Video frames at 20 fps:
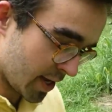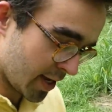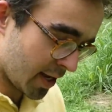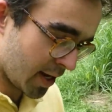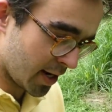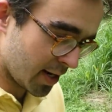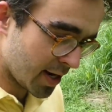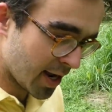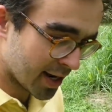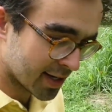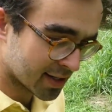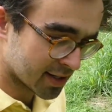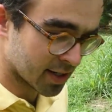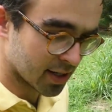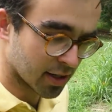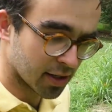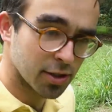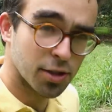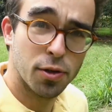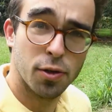and
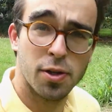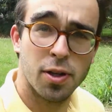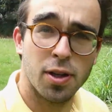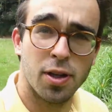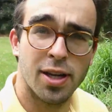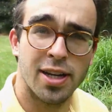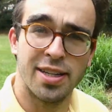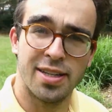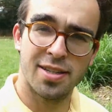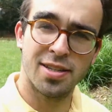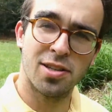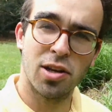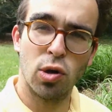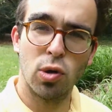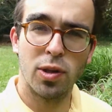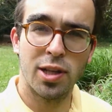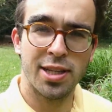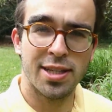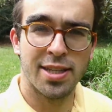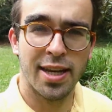NASA utilized
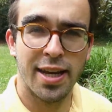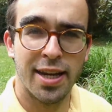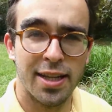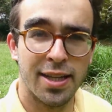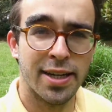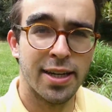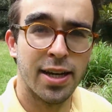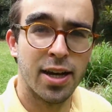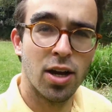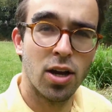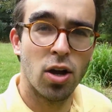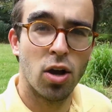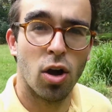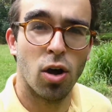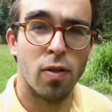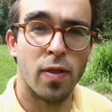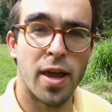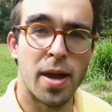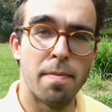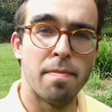solar sailing
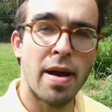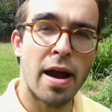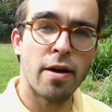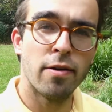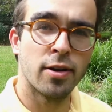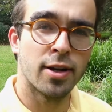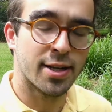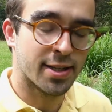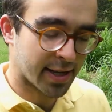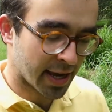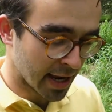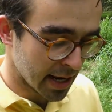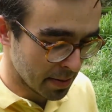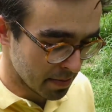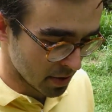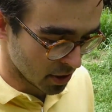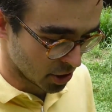on their Mariner 10